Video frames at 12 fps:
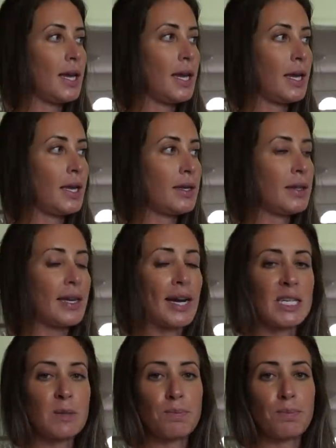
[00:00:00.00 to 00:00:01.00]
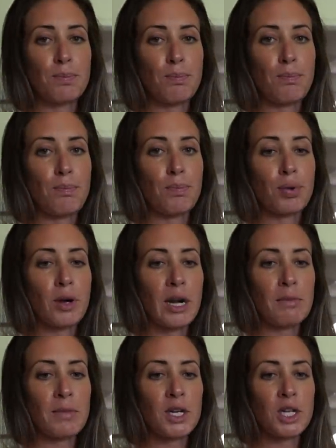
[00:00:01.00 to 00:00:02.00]
and that's
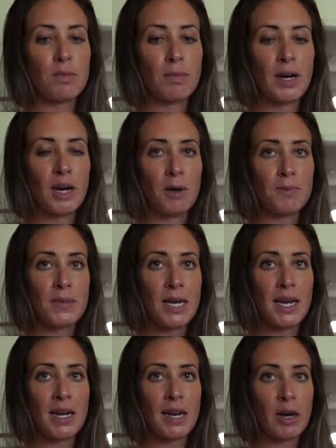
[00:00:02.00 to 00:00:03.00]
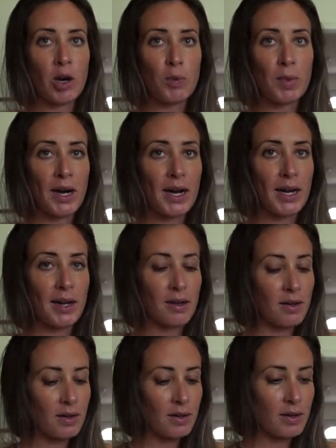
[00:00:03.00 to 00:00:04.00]
pretty much my update. I hope I
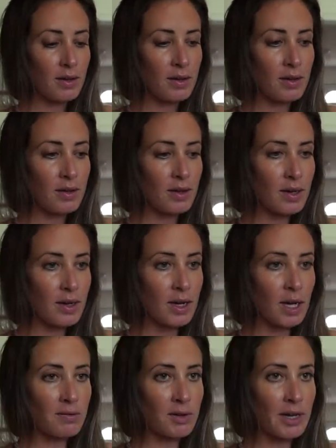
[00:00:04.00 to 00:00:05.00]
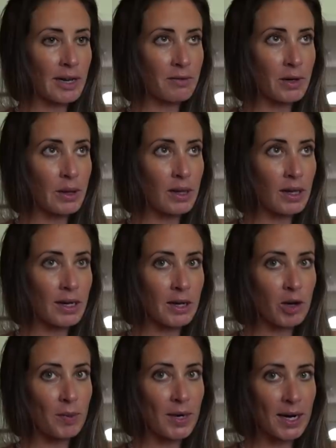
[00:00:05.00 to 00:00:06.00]
covered everything. I
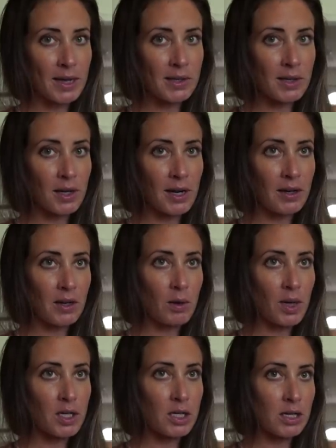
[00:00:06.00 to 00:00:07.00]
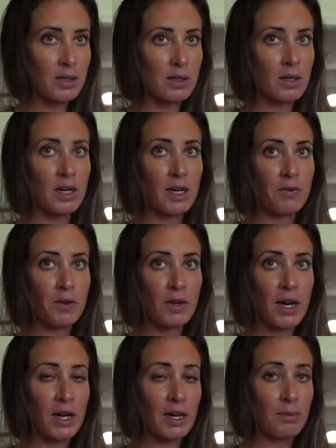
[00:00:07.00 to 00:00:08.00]
hope I answered any questions, or if you
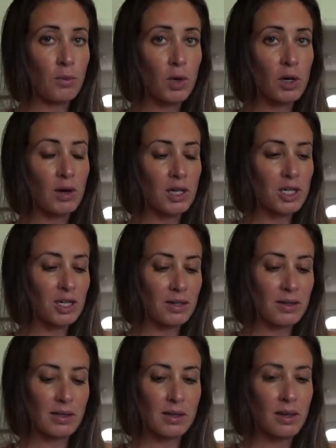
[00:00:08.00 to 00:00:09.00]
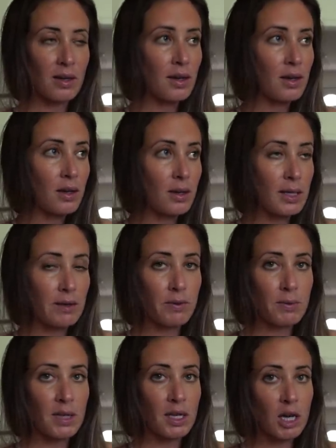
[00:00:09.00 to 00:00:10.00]
got any more questions, leave
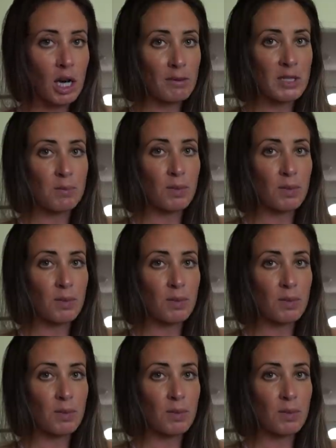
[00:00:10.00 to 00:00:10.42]
them in the comments